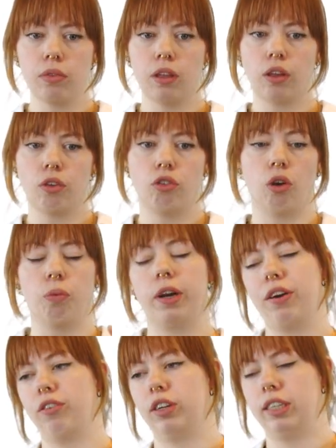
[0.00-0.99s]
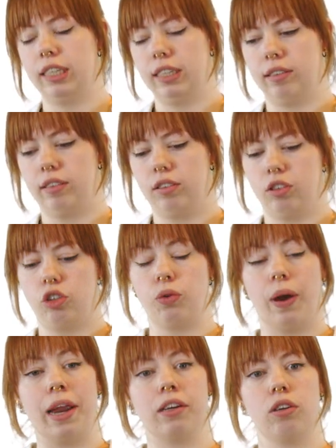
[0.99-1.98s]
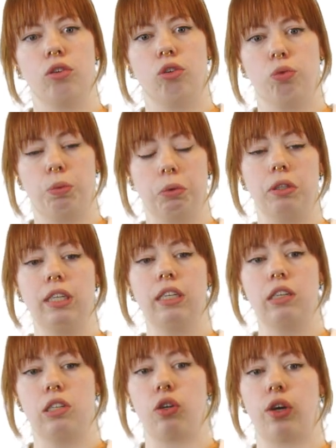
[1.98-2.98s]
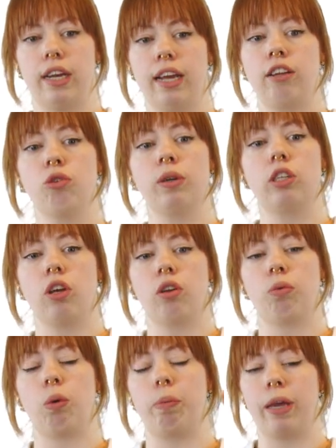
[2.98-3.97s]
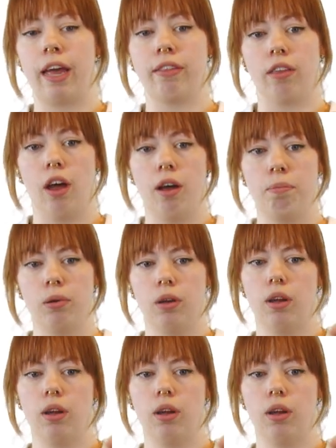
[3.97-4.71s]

So whatever these two end nodes will need to connect to each other will be at the hub.